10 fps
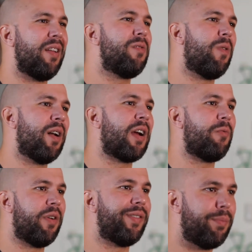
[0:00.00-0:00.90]
and you wanna get
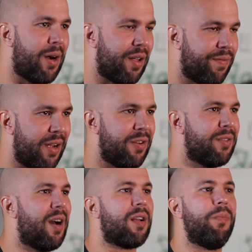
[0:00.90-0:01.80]
rid of the body fat. You're
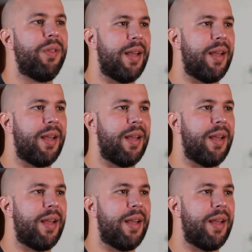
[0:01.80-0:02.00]
not completely